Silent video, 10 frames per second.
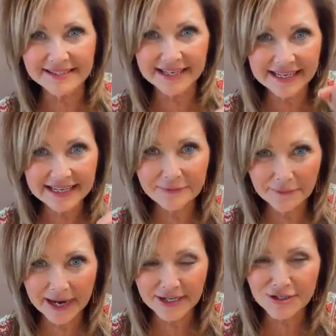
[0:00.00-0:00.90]
Yes, and
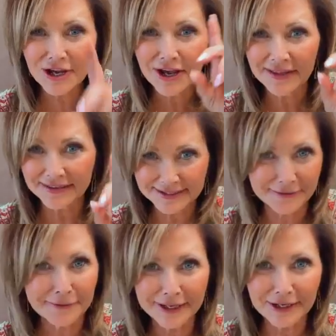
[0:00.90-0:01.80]
Hidden Ranch,
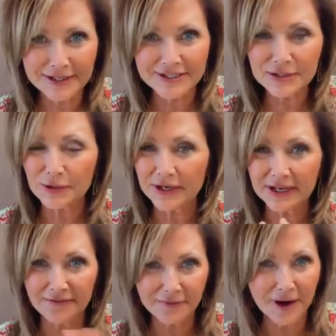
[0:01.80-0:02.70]
there's a really good
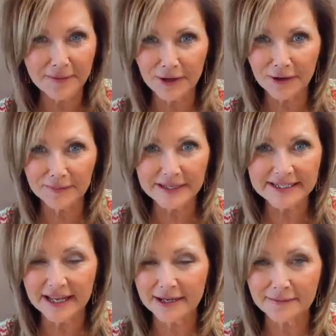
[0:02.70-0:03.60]
story. You've probably heard
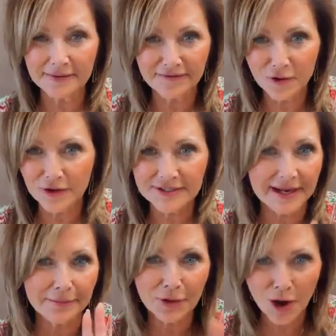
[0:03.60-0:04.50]
me tell it before,
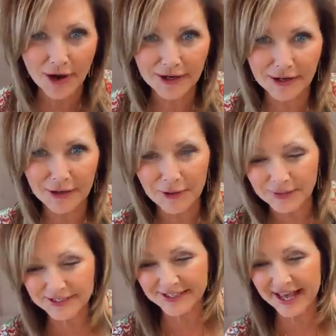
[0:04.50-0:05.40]
so I'm not going to
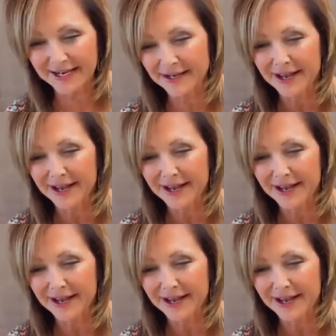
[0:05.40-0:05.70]
go into